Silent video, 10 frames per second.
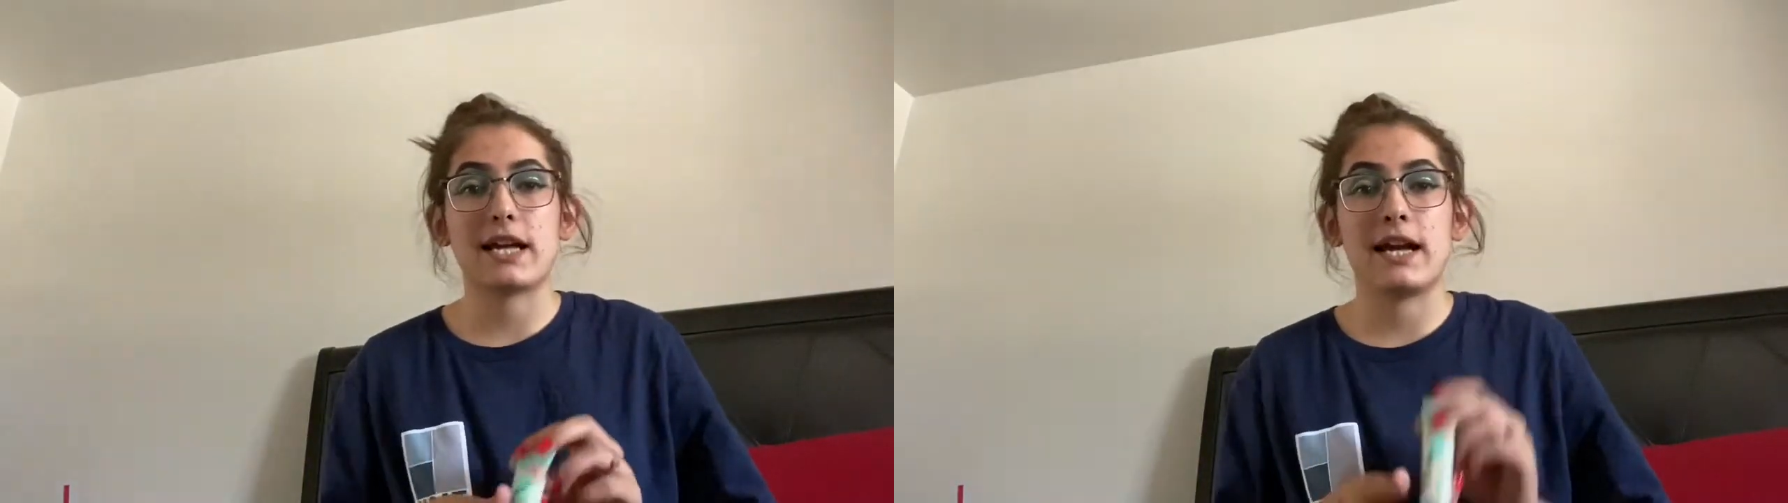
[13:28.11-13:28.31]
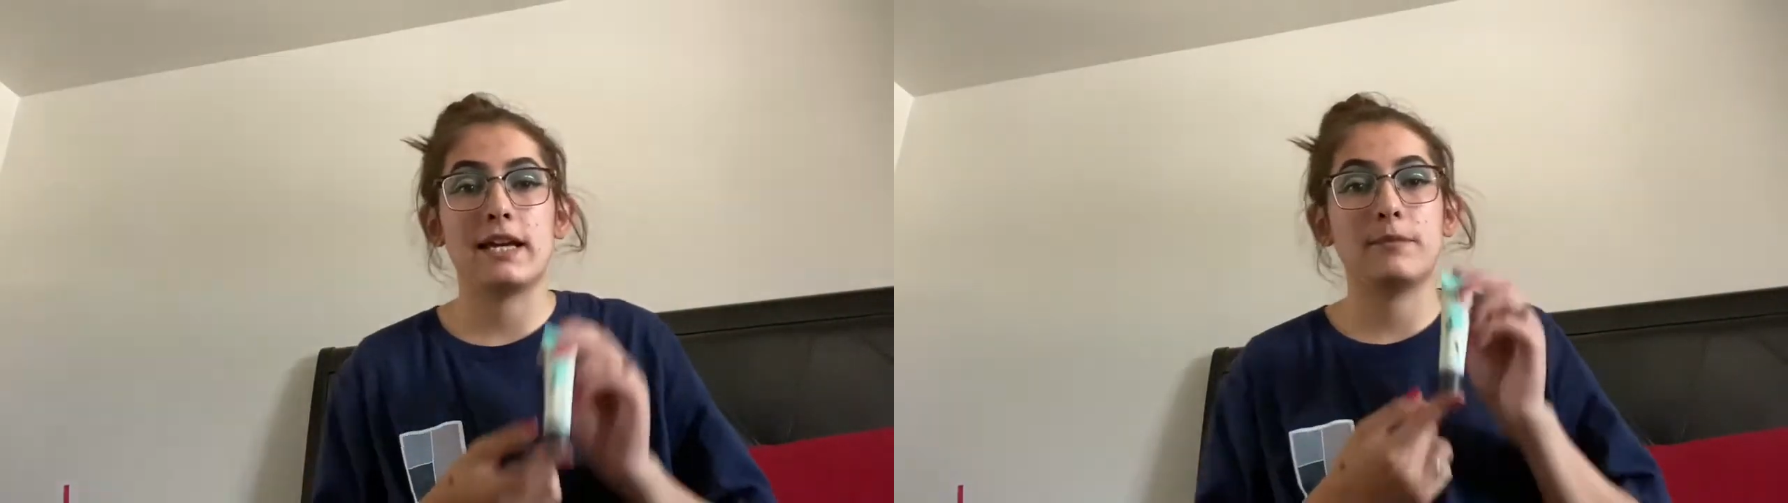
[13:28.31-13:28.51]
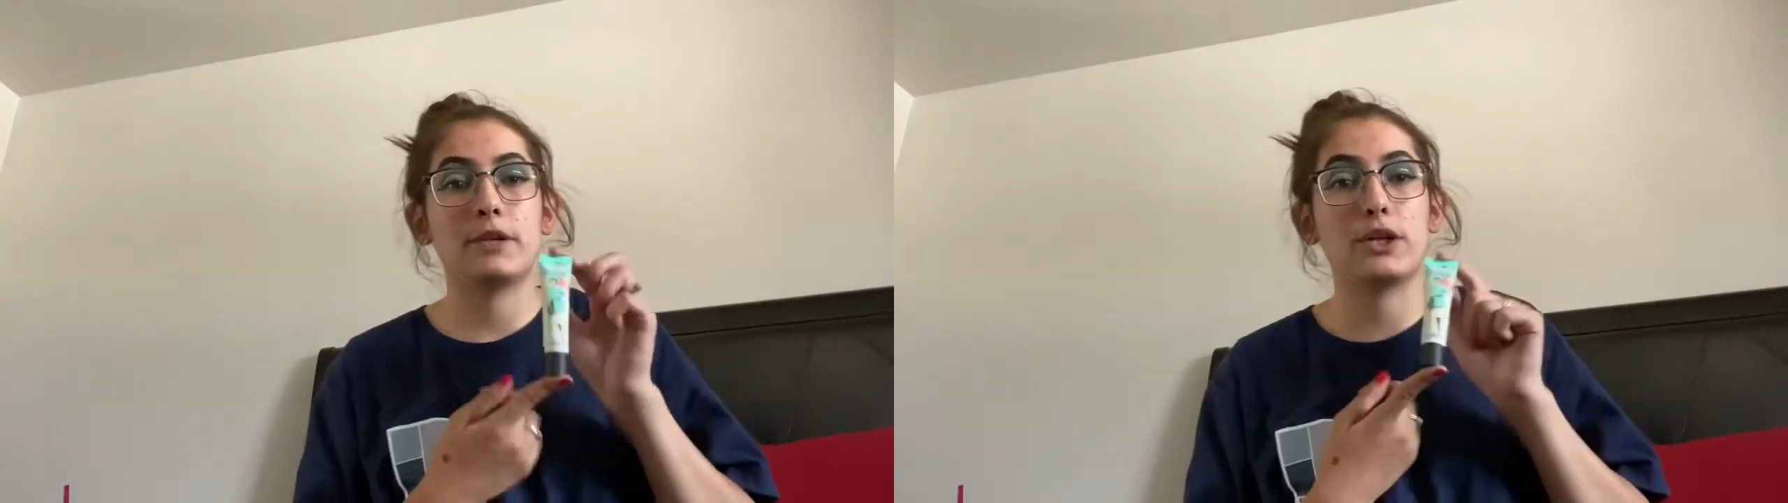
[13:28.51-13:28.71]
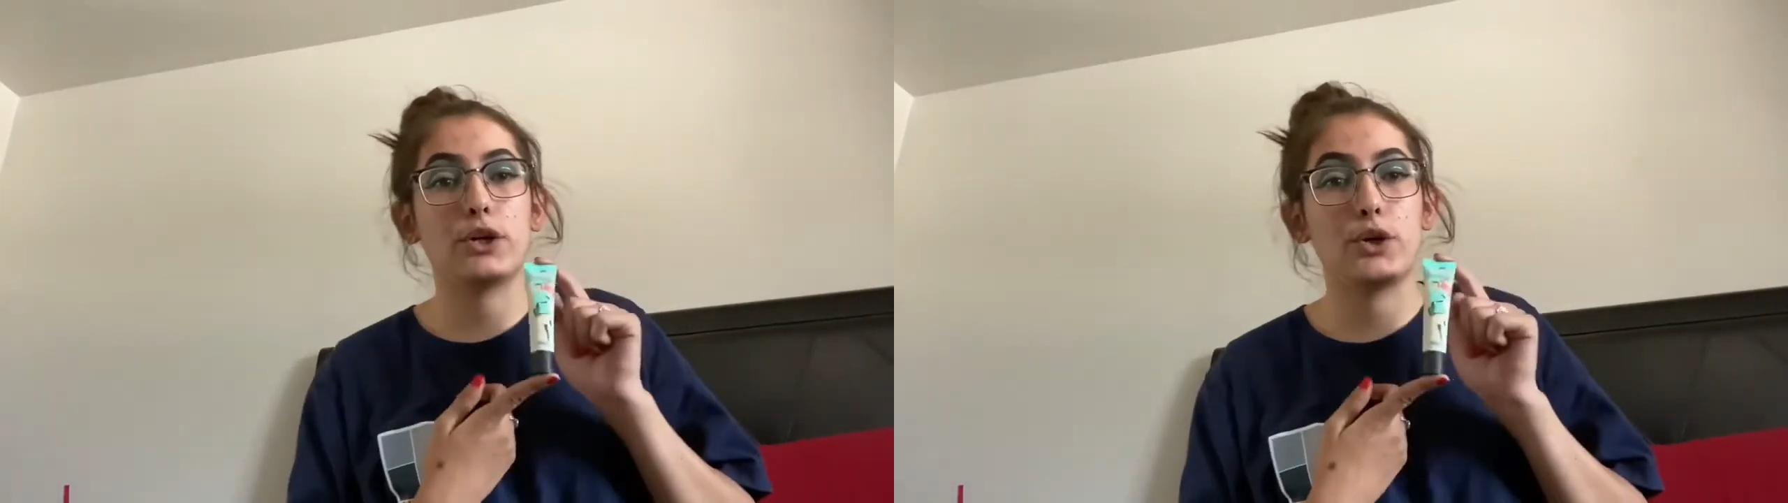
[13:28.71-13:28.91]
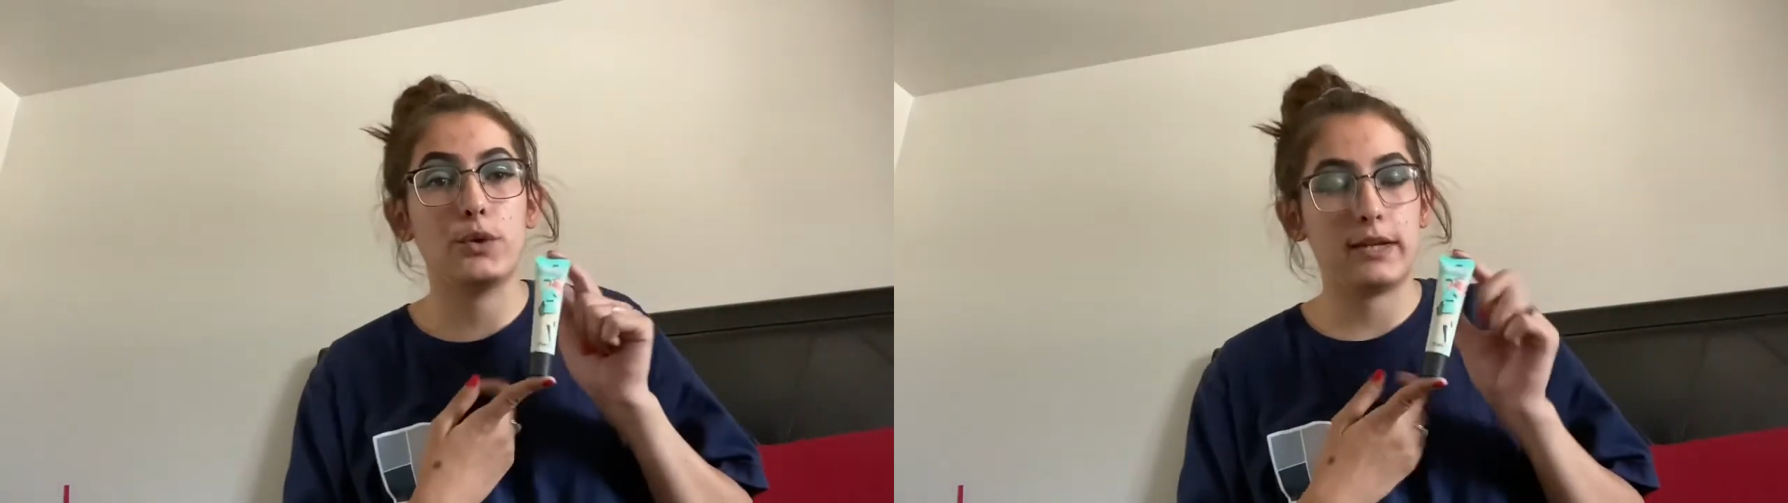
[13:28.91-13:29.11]
I am gonna
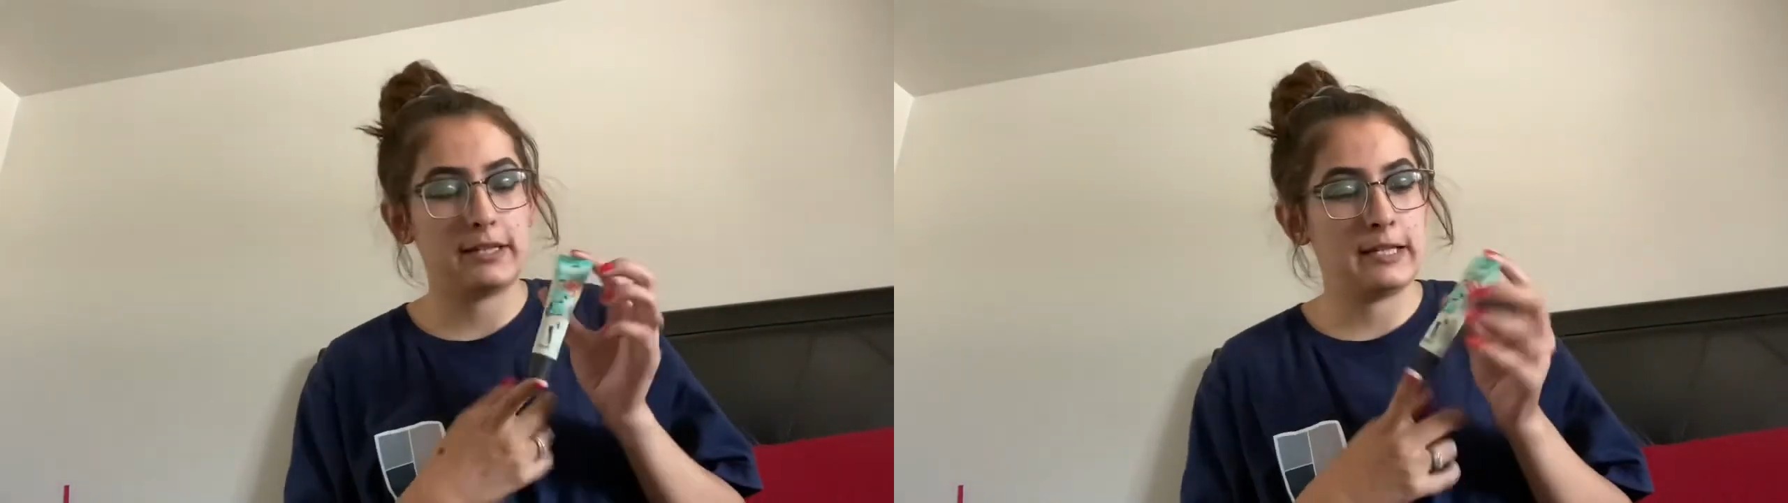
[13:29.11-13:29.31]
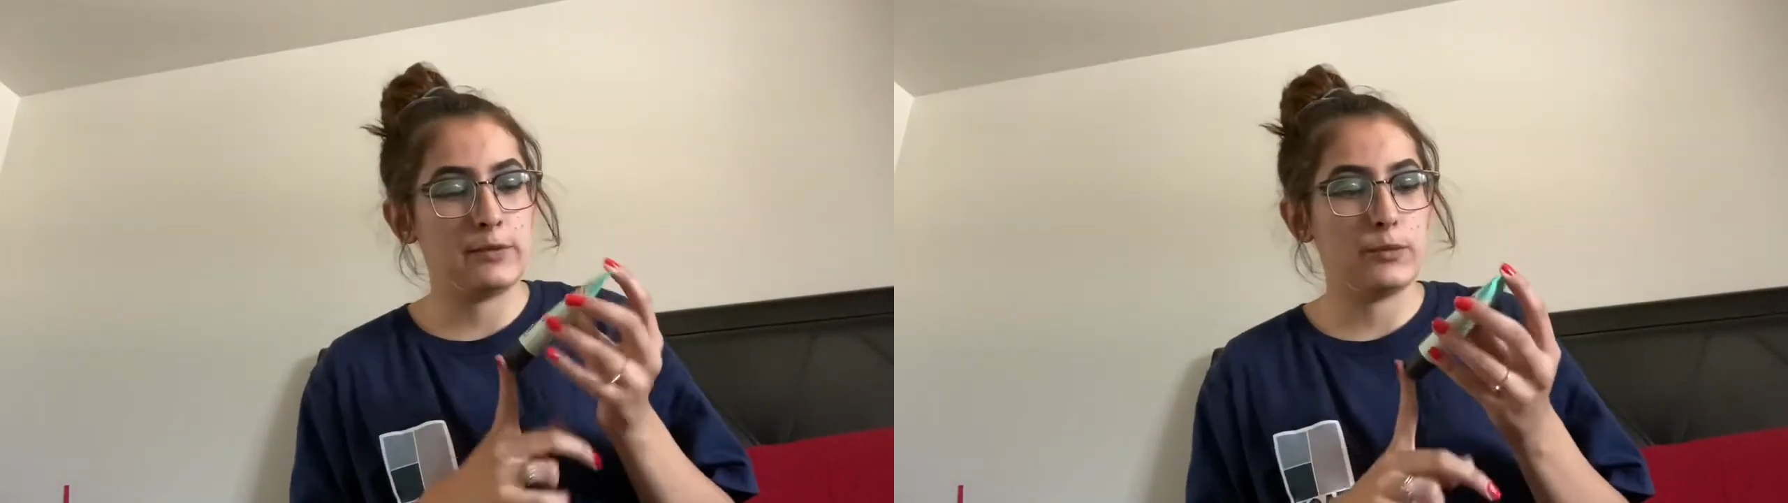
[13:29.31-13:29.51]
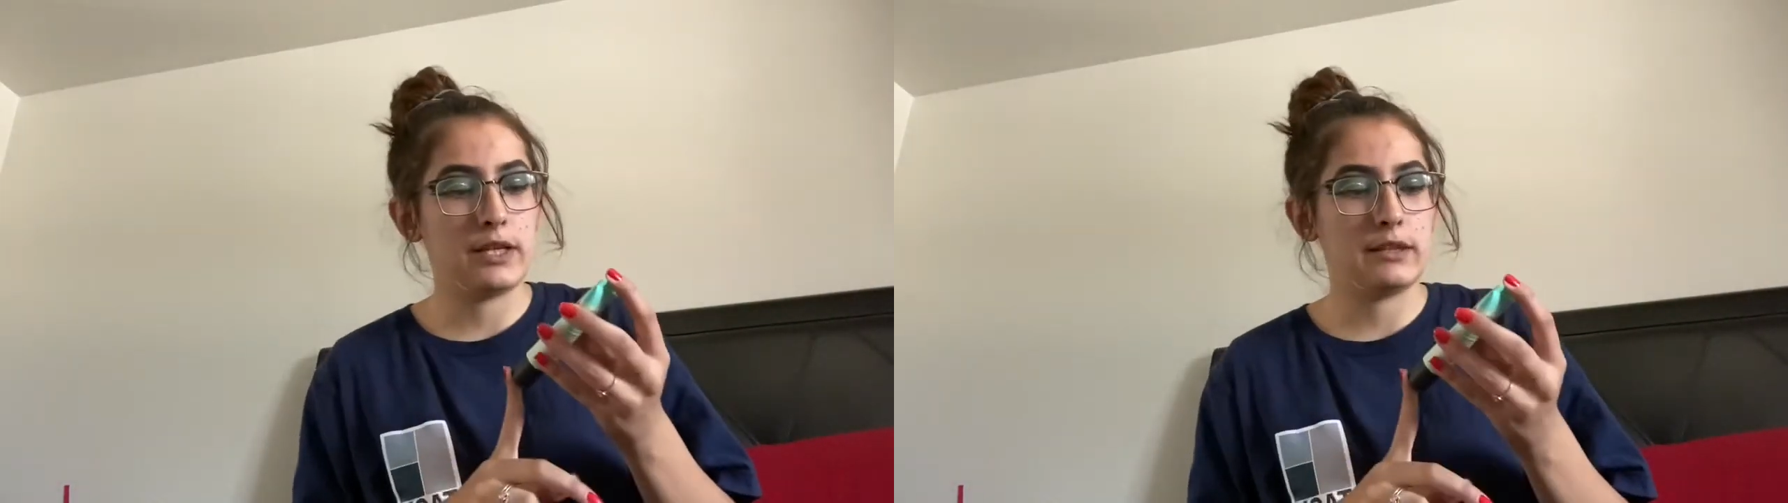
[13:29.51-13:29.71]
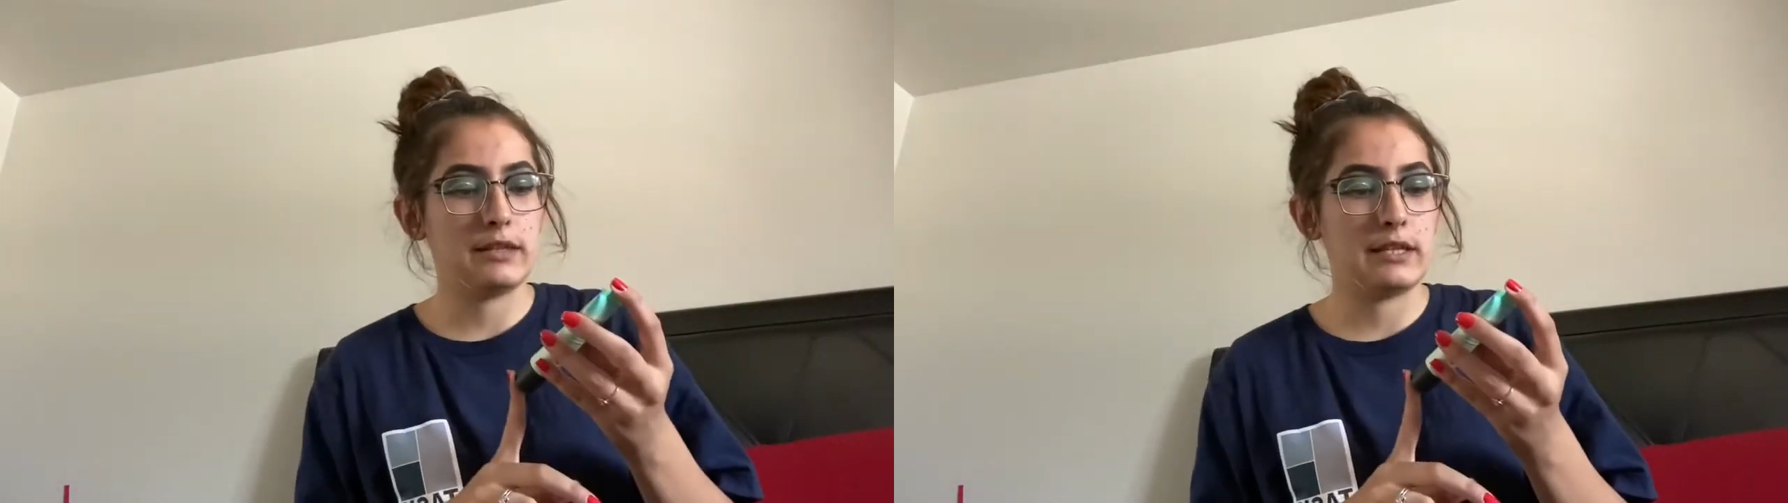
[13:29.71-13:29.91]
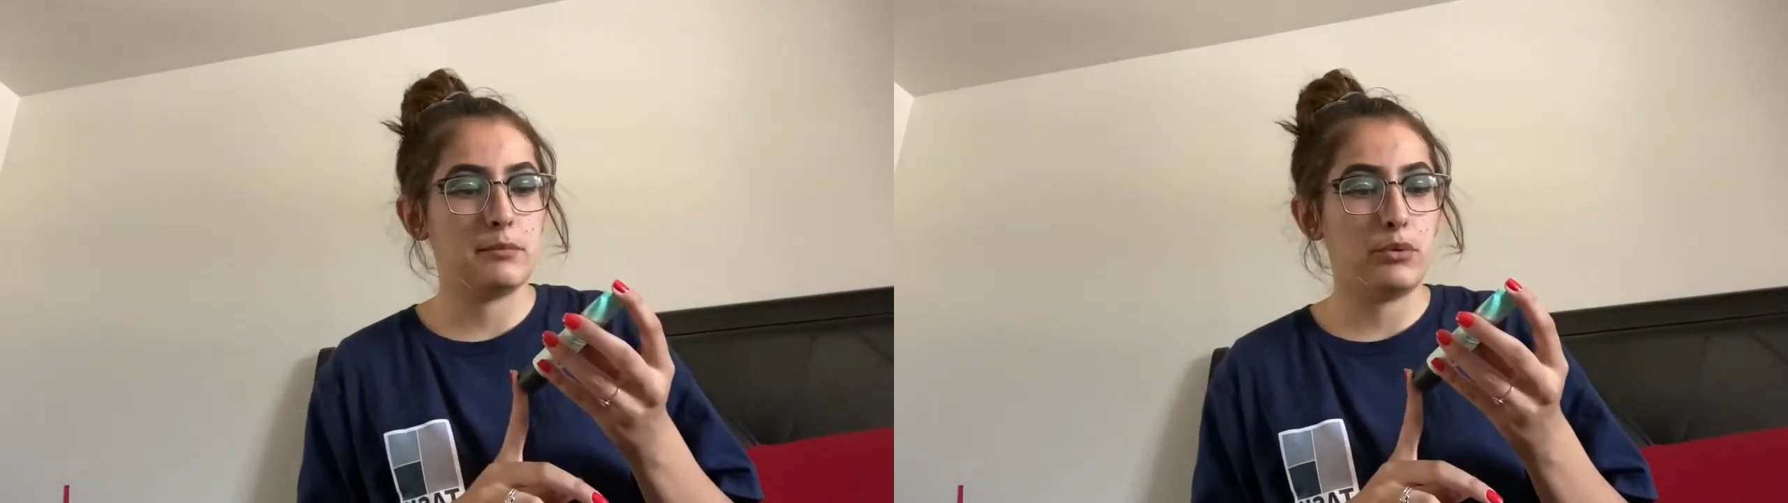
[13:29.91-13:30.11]
go in with
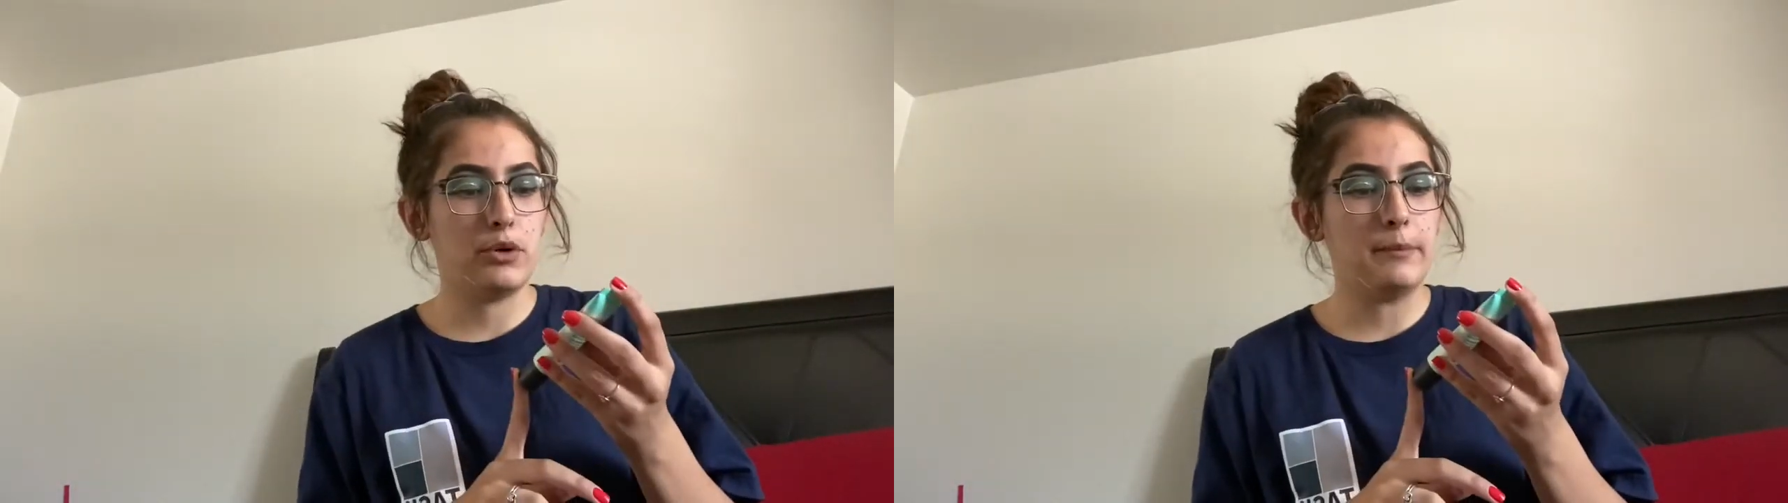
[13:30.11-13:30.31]
the Pore